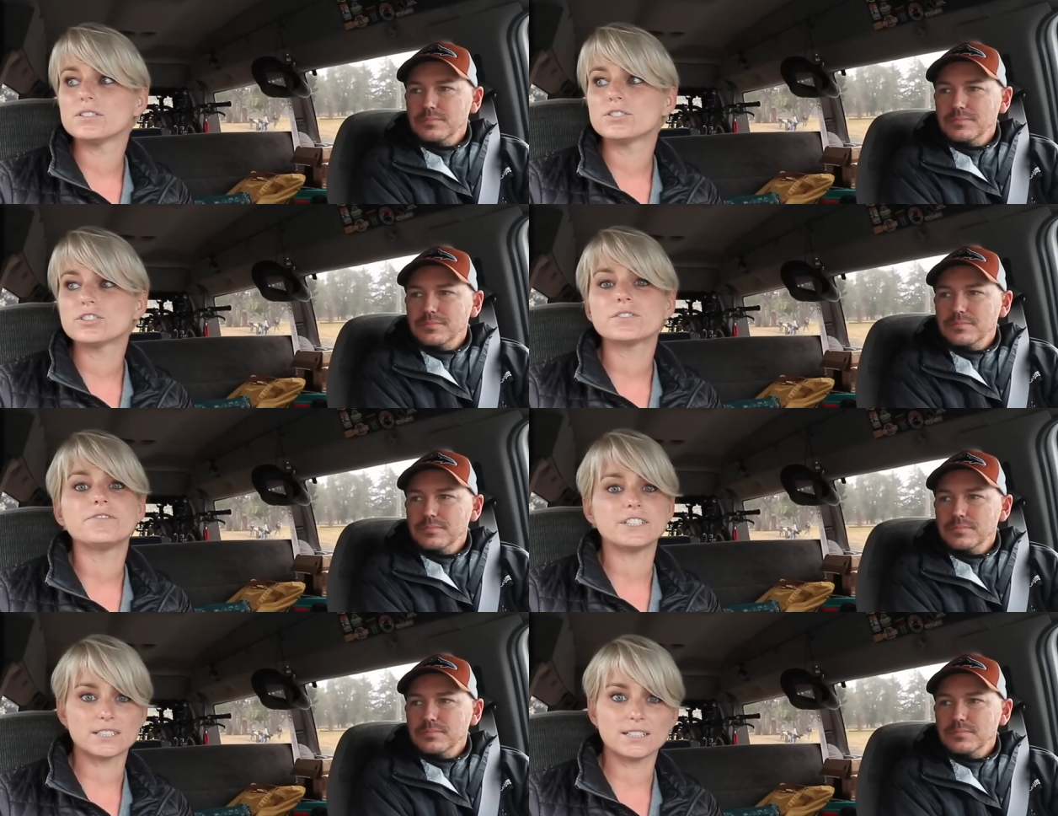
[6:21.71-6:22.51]

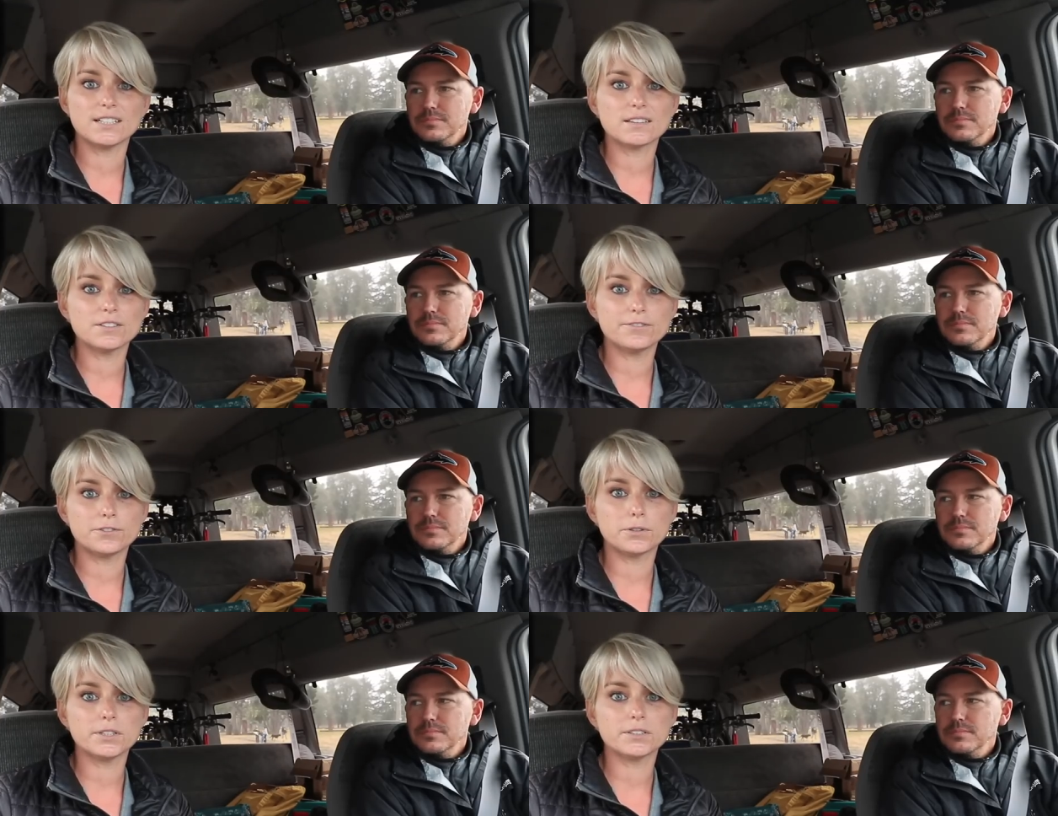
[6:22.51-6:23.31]
Speaker 1: just visiting the
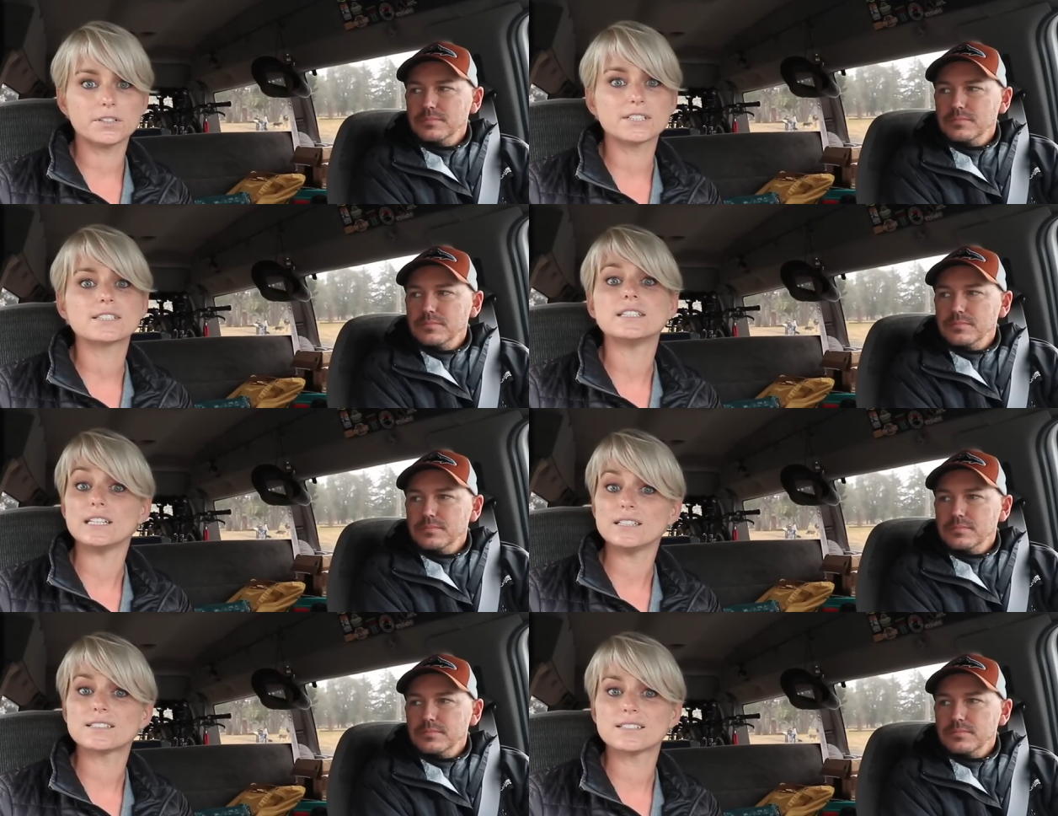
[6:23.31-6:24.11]
fort, it's
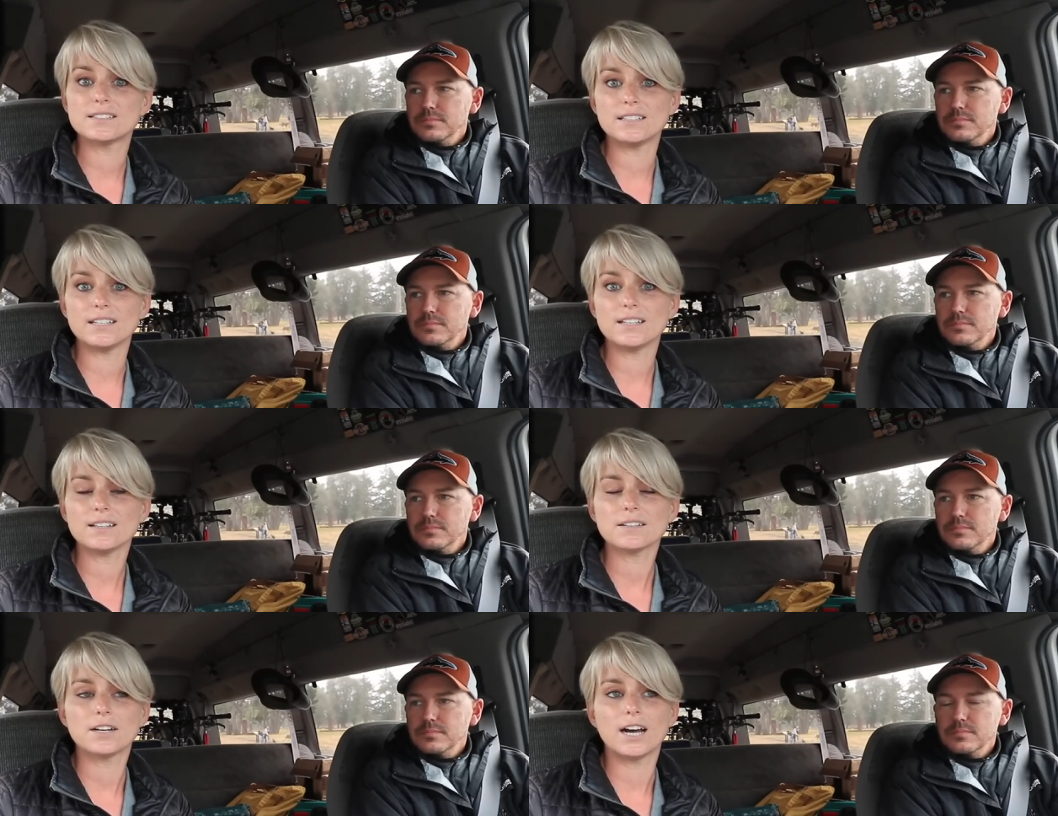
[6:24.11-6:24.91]
neat to
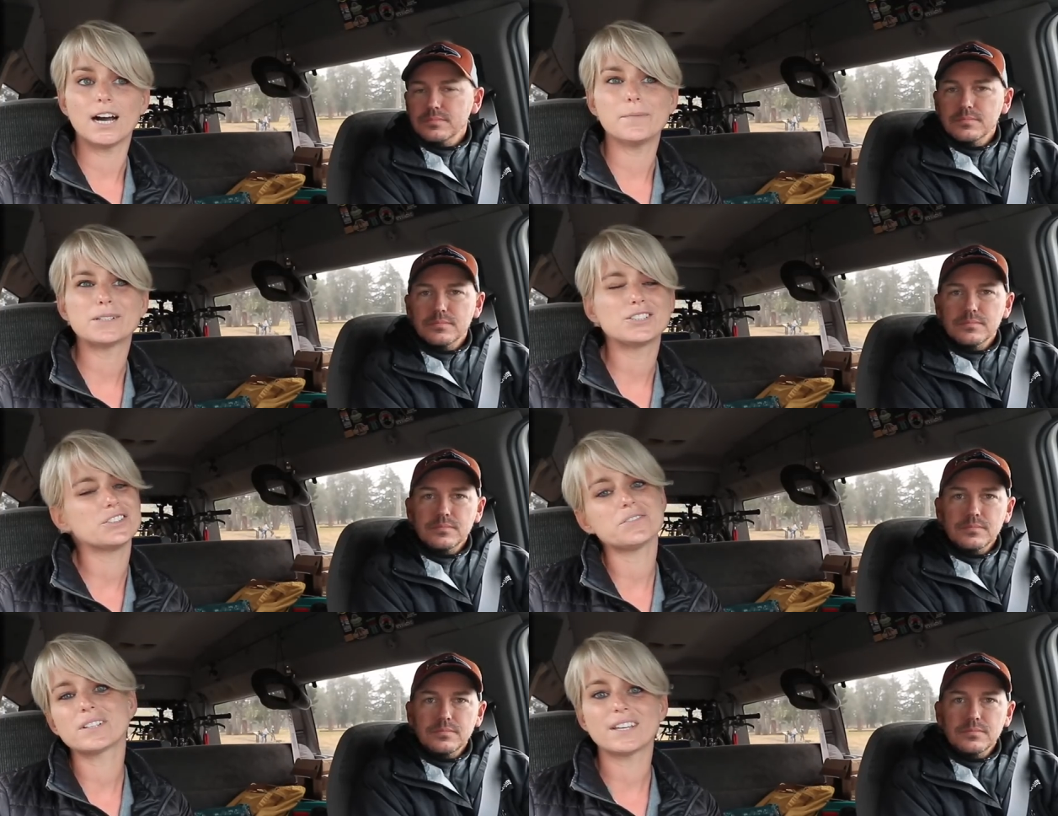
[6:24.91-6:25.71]
see, uh,
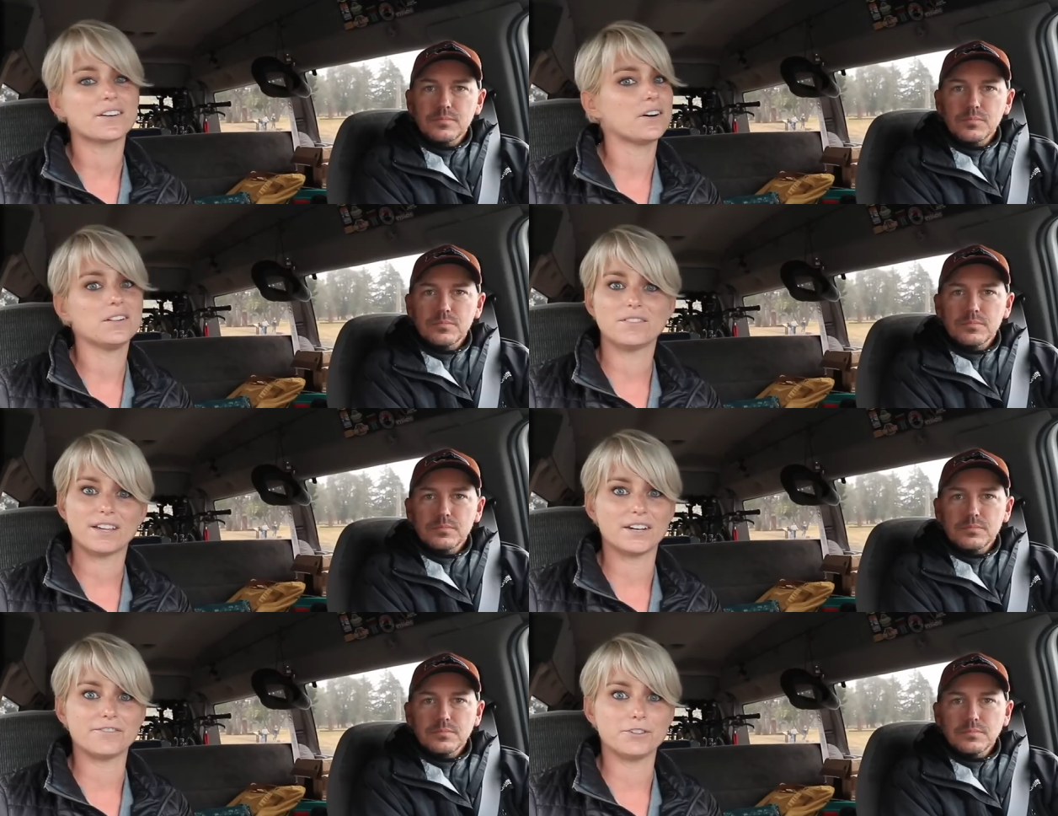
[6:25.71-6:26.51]
but you don't get all
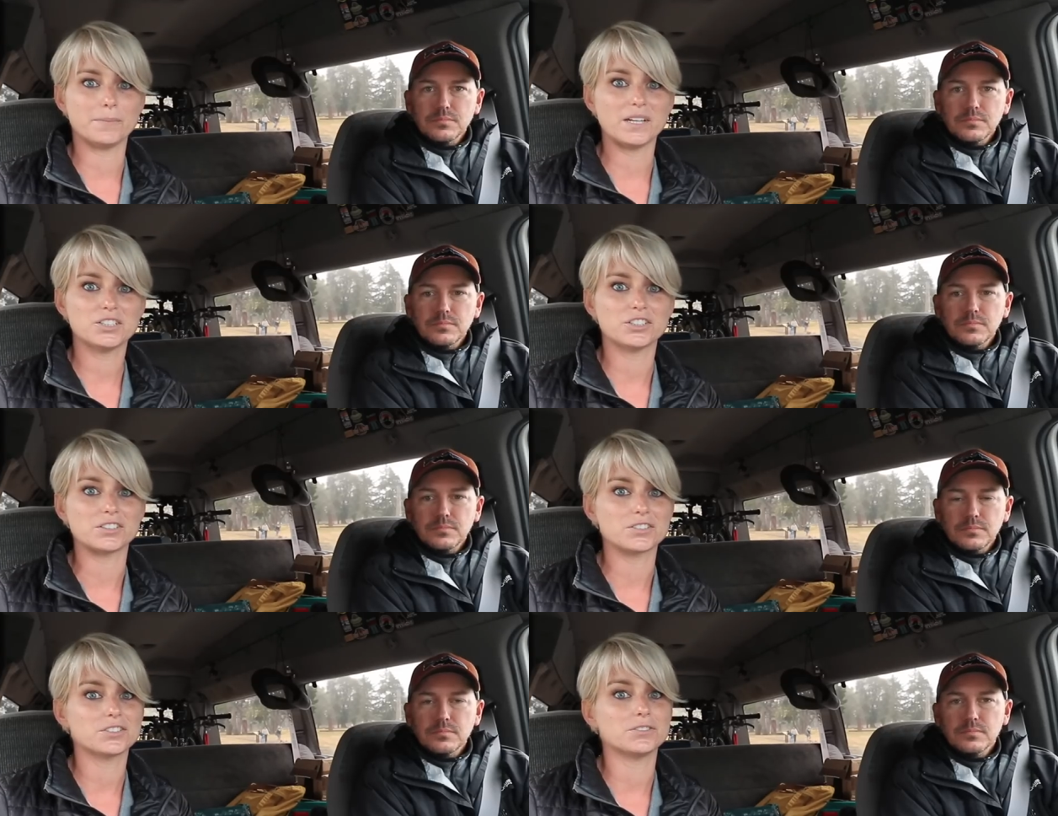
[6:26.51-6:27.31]
of that information.